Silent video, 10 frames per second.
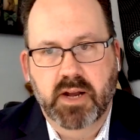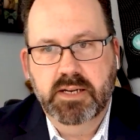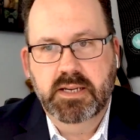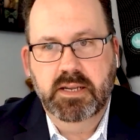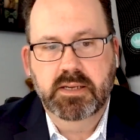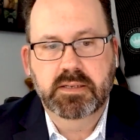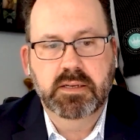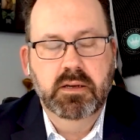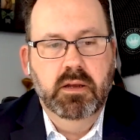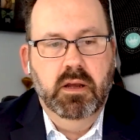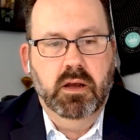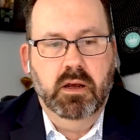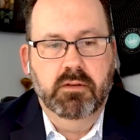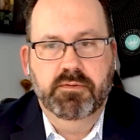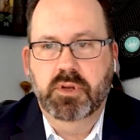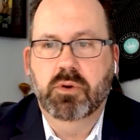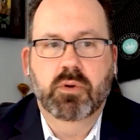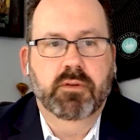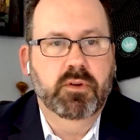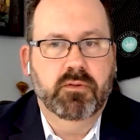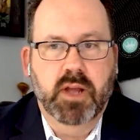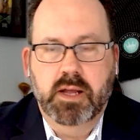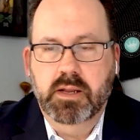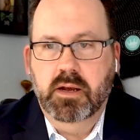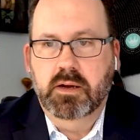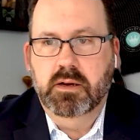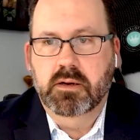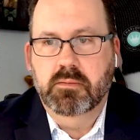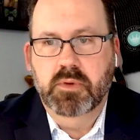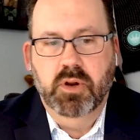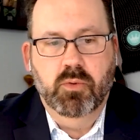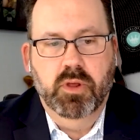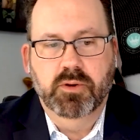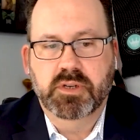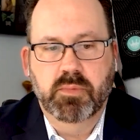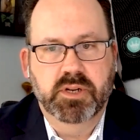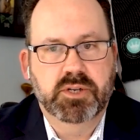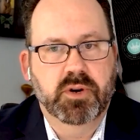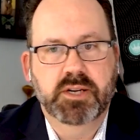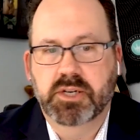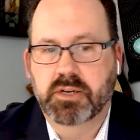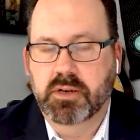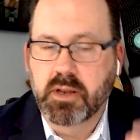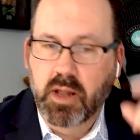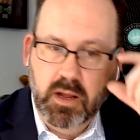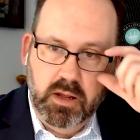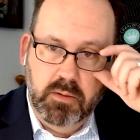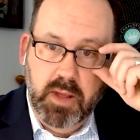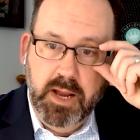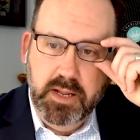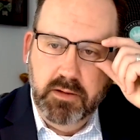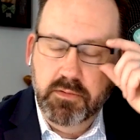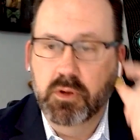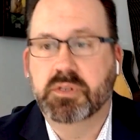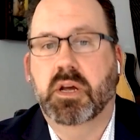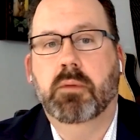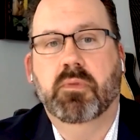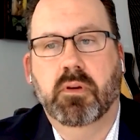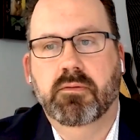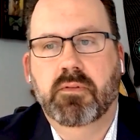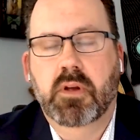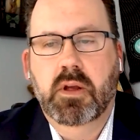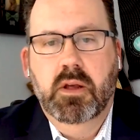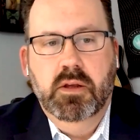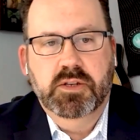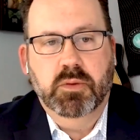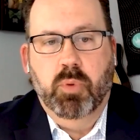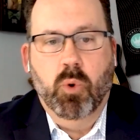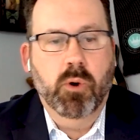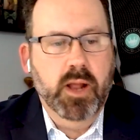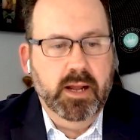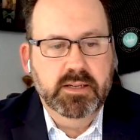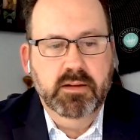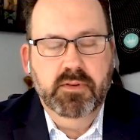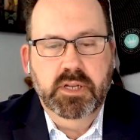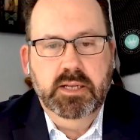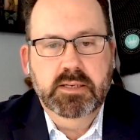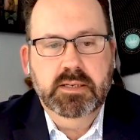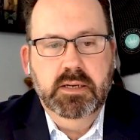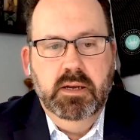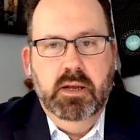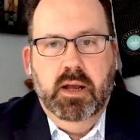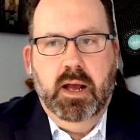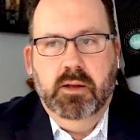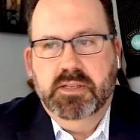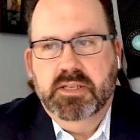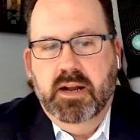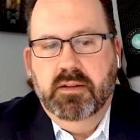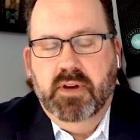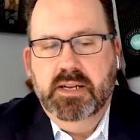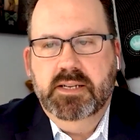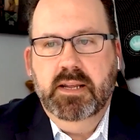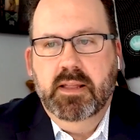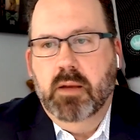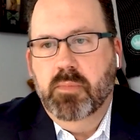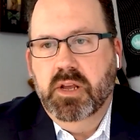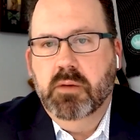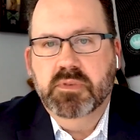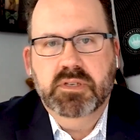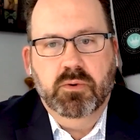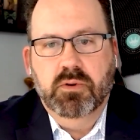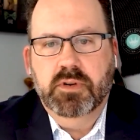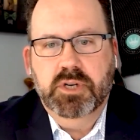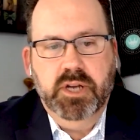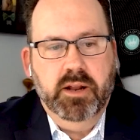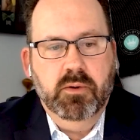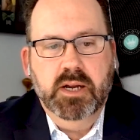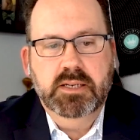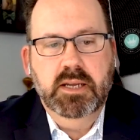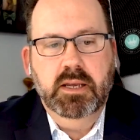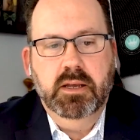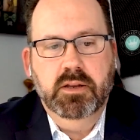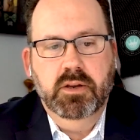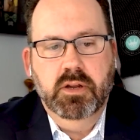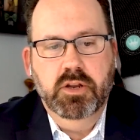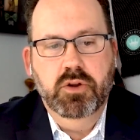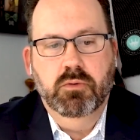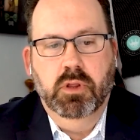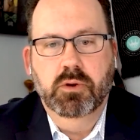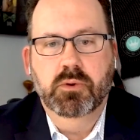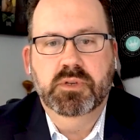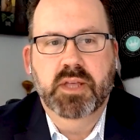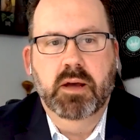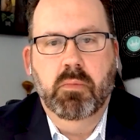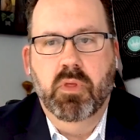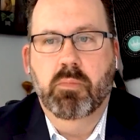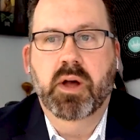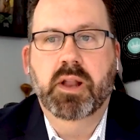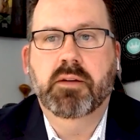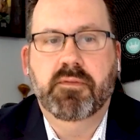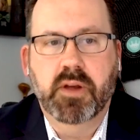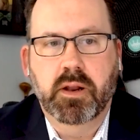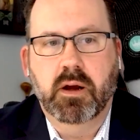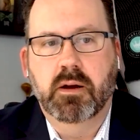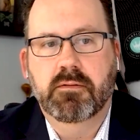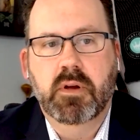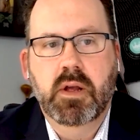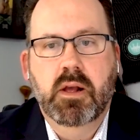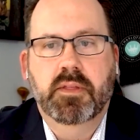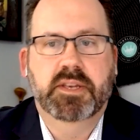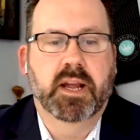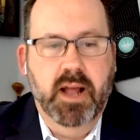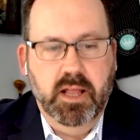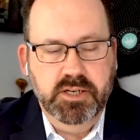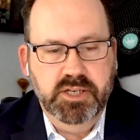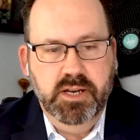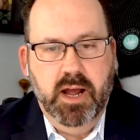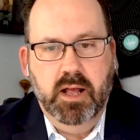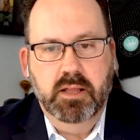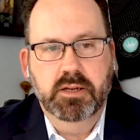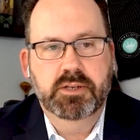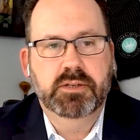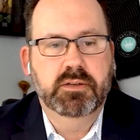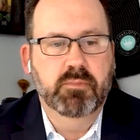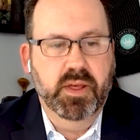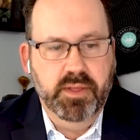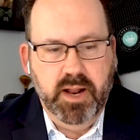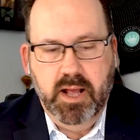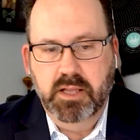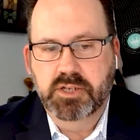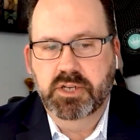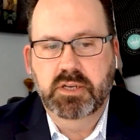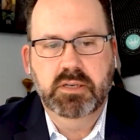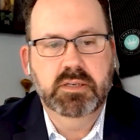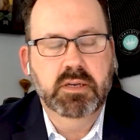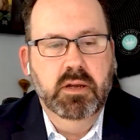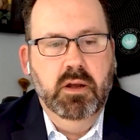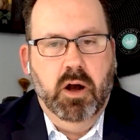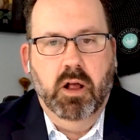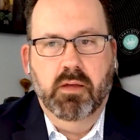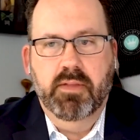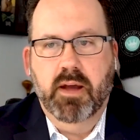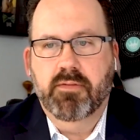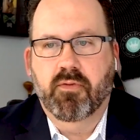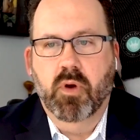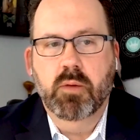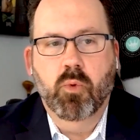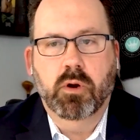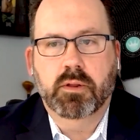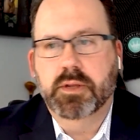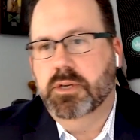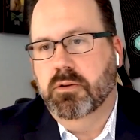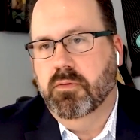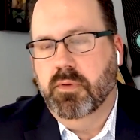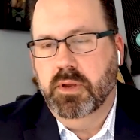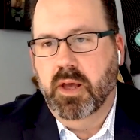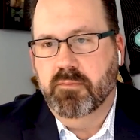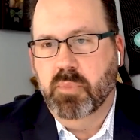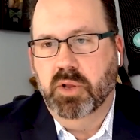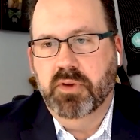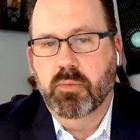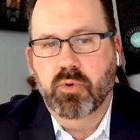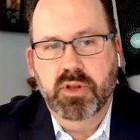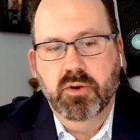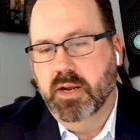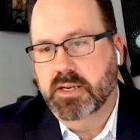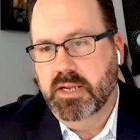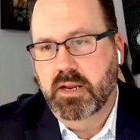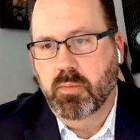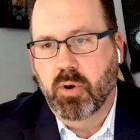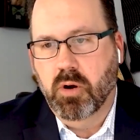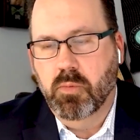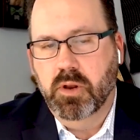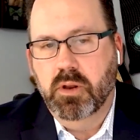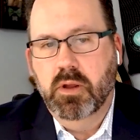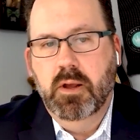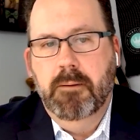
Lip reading: of IT's view, if you've got, whether it's administration, any of those type of support activities outside of IT, that becomes sort of a shadow IT, and you lose the benefit of the technology knowledge, methodologies, all of that framework that you have built up within your IT department.